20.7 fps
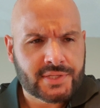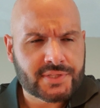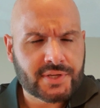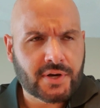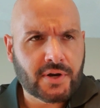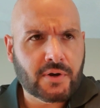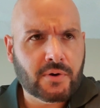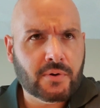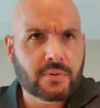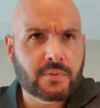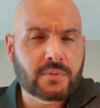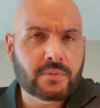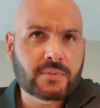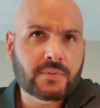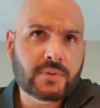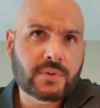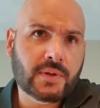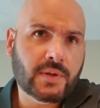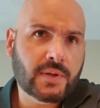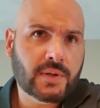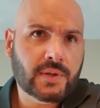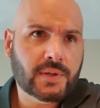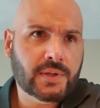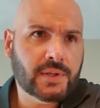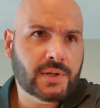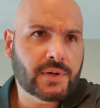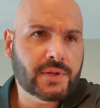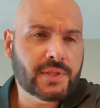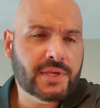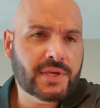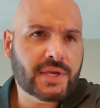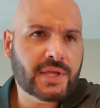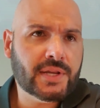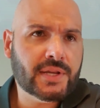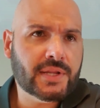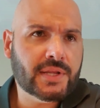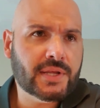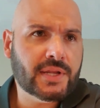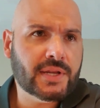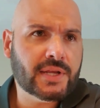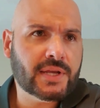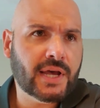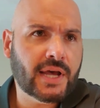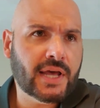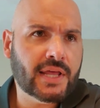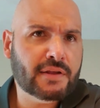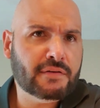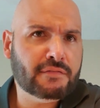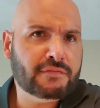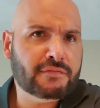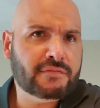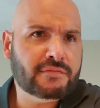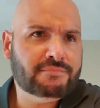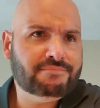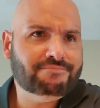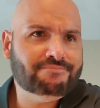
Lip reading: So, you know, you can kind of